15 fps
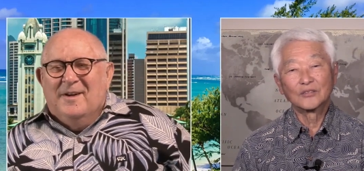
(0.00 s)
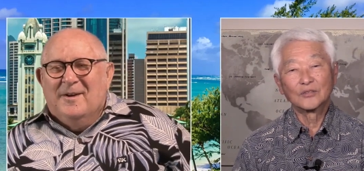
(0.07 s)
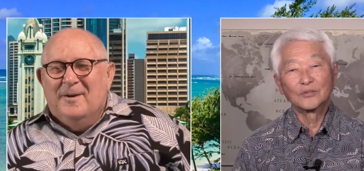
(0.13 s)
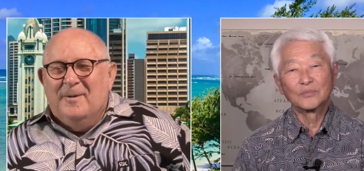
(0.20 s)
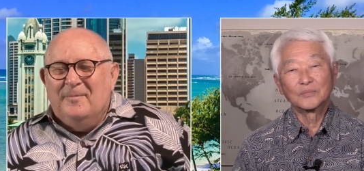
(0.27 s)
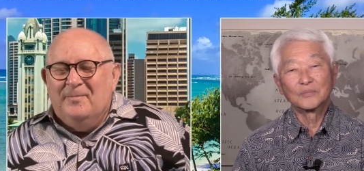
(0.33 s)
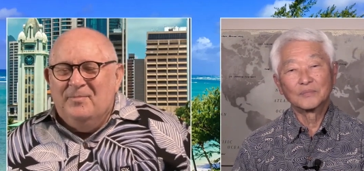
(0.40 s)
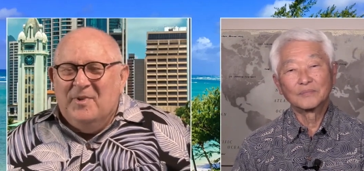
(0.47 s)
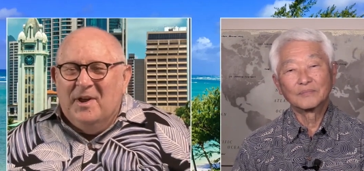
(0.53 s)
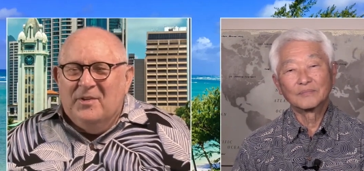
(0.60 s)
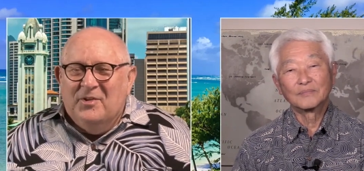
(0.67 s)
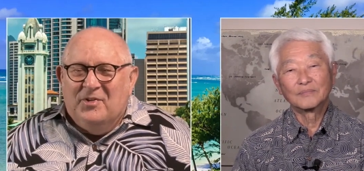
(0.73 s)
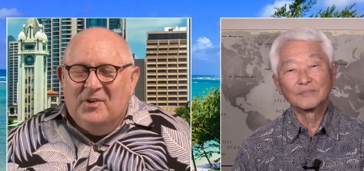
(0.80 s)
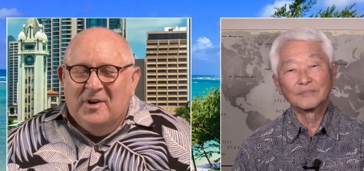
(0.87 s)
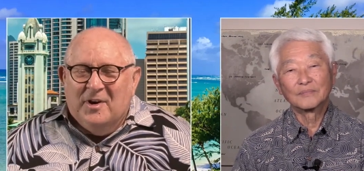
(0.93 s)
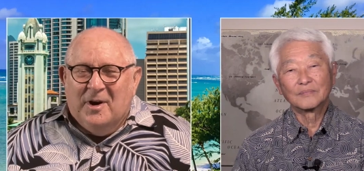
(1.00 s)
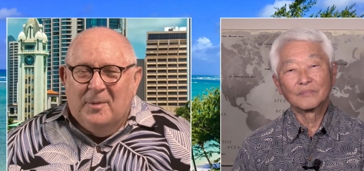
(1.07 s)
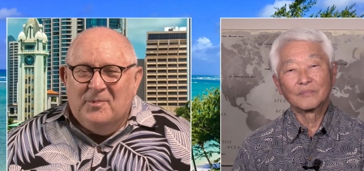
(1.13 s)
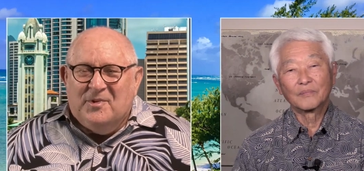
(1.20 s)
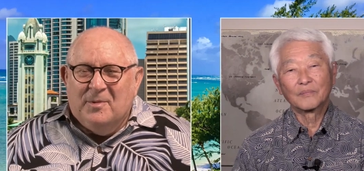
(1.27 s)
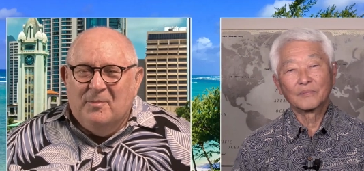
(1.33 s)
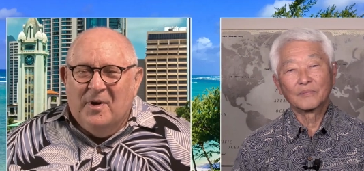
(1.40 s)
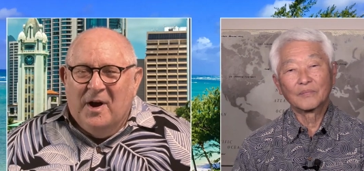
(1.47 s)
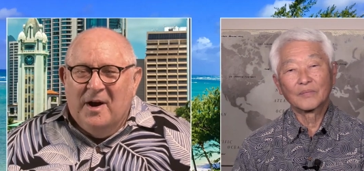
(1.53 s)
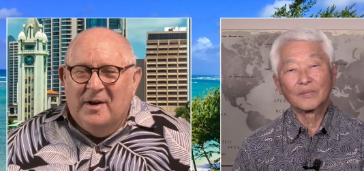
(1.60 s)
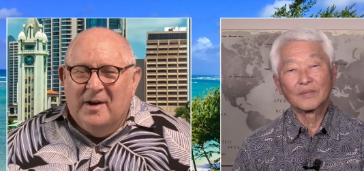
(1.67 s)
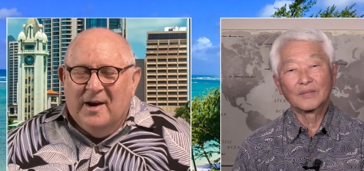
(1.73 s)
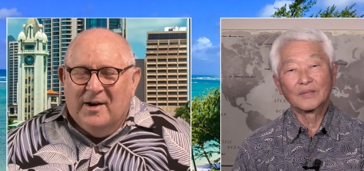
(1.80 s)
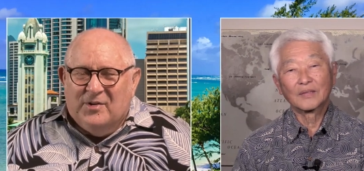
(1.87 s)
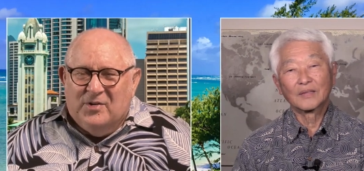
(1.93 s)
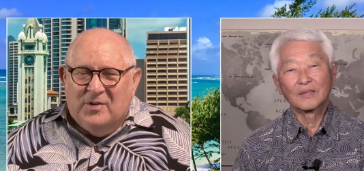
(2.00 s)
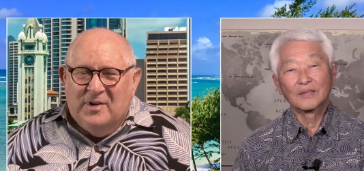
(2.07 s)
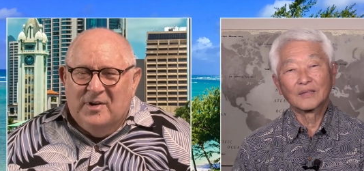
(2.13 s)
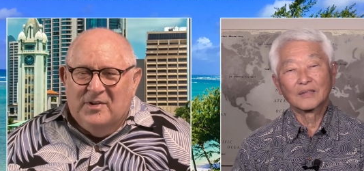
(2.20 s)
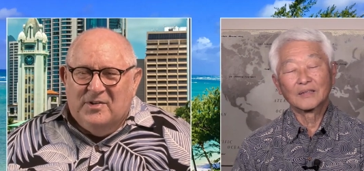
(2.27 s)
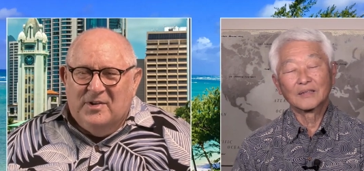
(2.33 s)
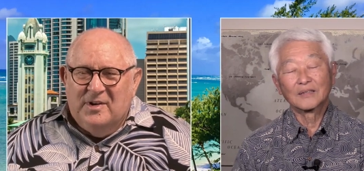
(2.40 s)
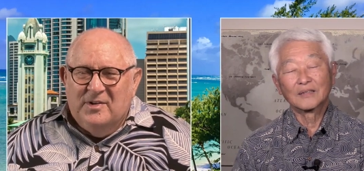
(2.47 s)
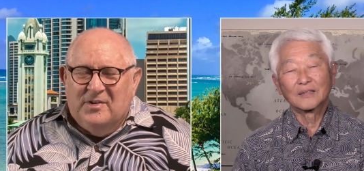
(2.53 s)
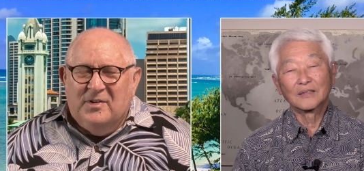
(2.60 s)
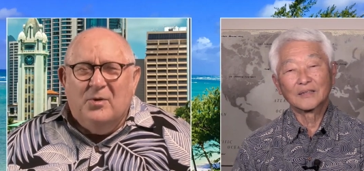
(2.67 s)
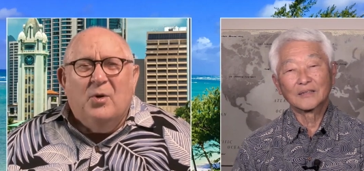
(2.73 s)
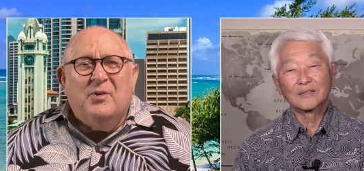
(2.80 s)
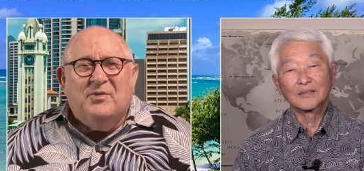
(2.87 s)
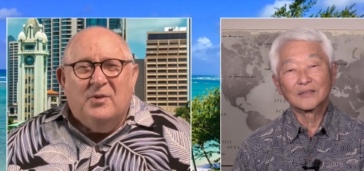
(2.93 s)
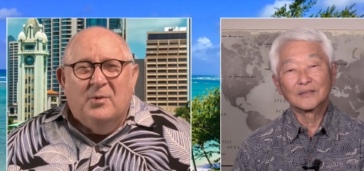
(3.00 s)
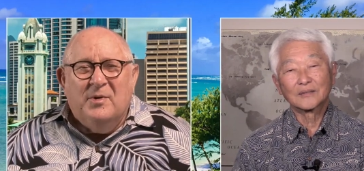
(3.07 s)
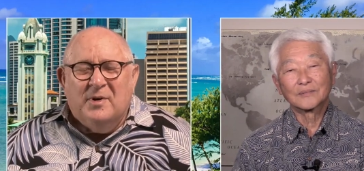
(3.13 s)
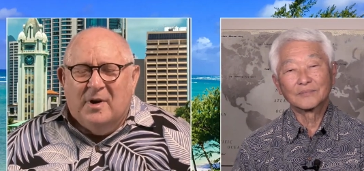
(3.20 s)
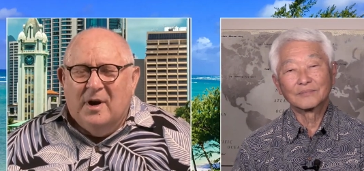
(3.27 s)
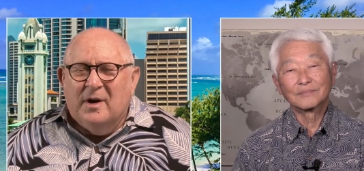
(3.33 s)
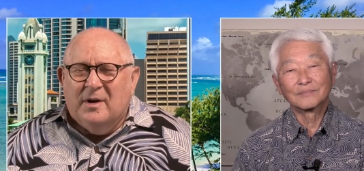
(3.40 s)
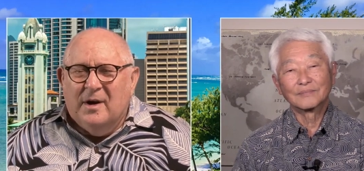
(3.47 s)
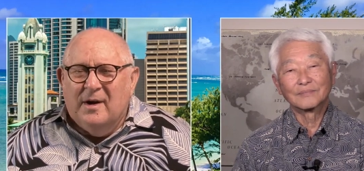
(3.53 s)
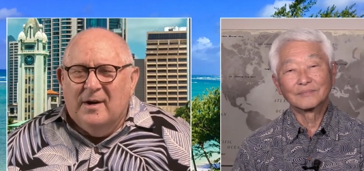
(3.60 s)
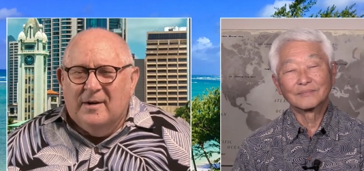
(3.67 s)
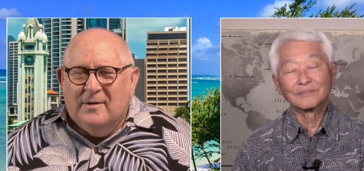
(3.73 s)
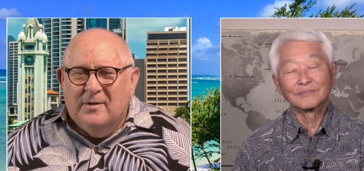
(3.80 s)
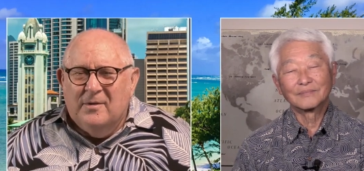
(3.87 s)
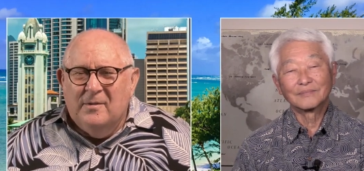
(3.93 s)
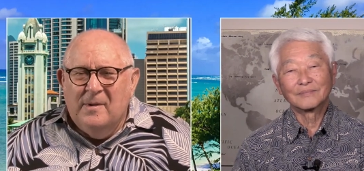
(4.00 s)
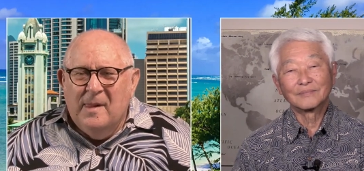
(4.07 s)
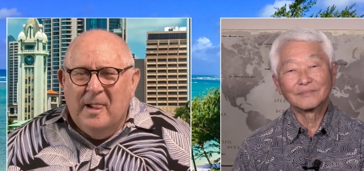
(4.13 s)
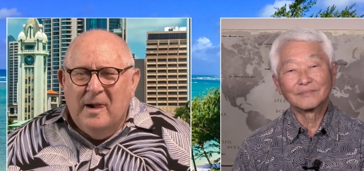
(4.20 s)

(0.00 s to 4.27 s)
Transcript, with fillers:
Speaker 1: Um, the other thing that comes to mind actually is, is also in Kaka'ako.